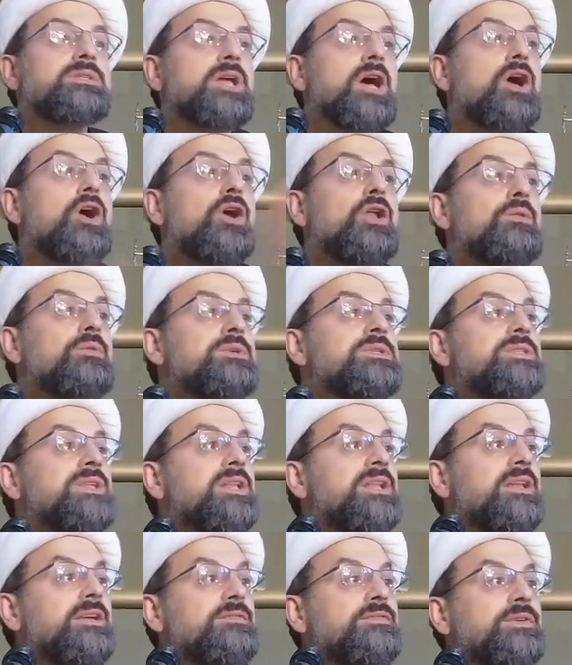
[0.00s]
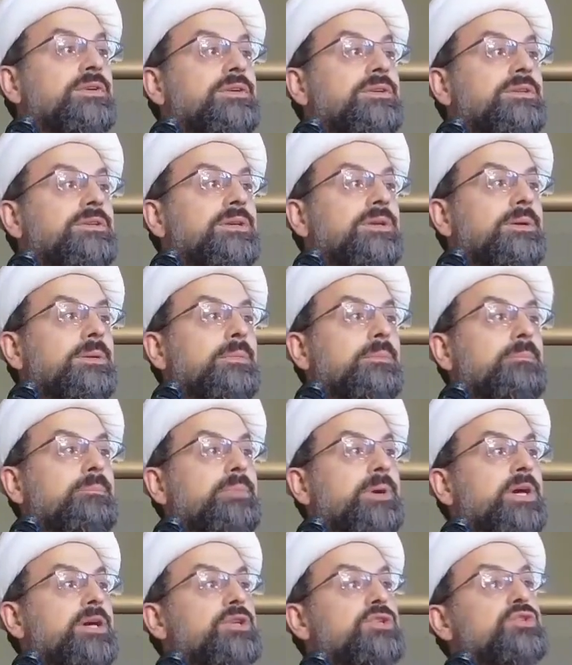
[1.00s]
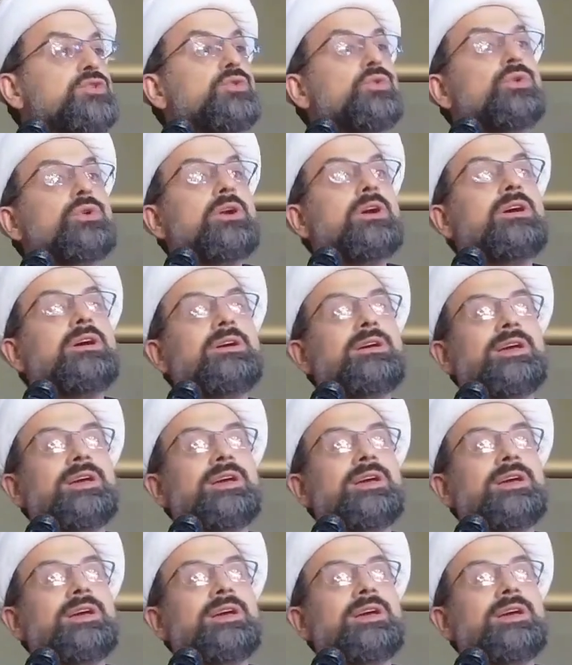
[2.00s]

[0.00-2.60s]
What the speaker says: not always delivered per Surah.